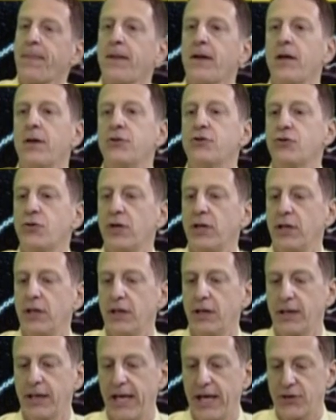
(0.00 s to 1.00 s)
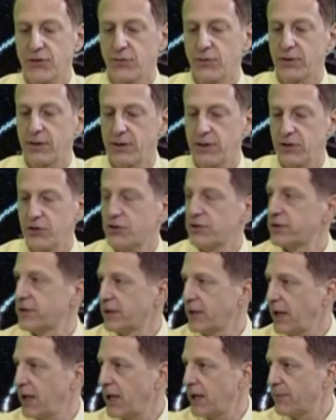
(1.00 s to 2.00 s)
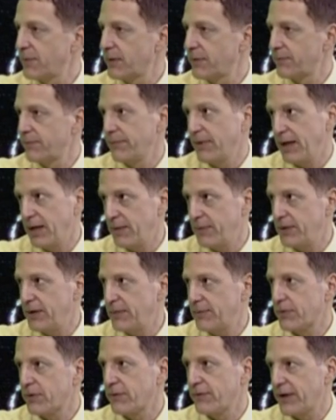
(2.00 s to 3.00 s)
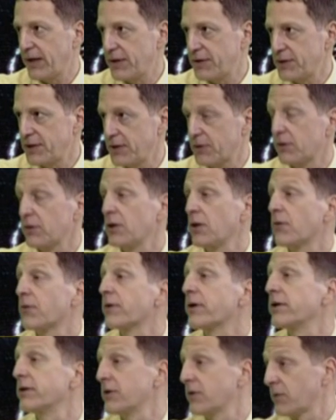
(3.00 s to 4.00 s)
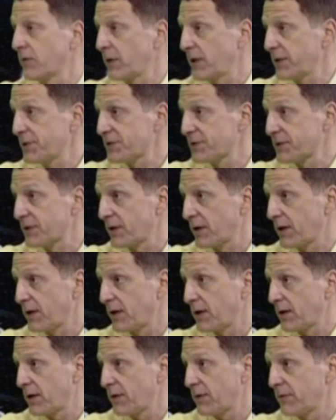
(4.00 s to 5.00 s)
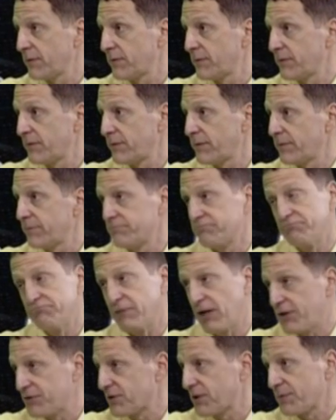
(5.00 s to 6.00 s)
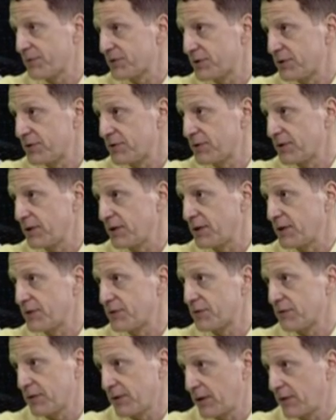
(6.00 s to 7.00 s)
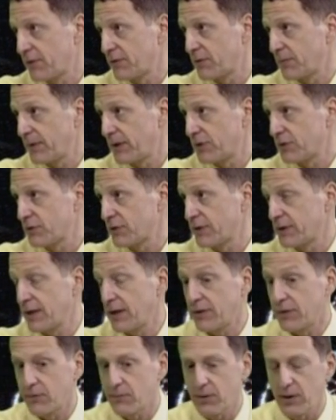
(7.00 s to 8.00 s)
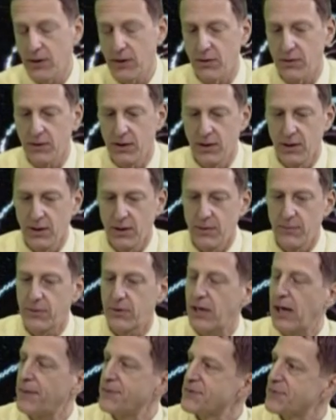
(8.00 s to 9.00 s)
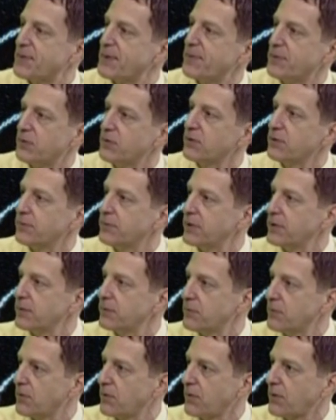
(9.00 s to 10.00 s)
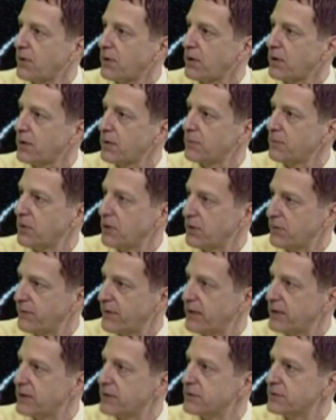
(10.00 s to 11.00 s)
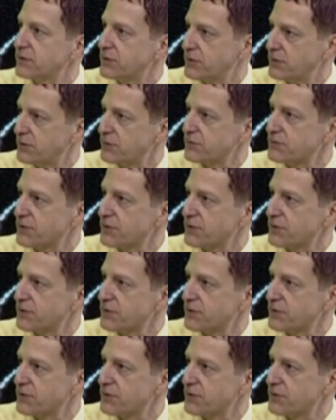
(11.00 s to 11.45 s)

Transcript: treating an actual condition today, but maybe preventing or lowering the risk of Alzheimer's disease or another dementia down the road, perhaps people would be more motivated to do so.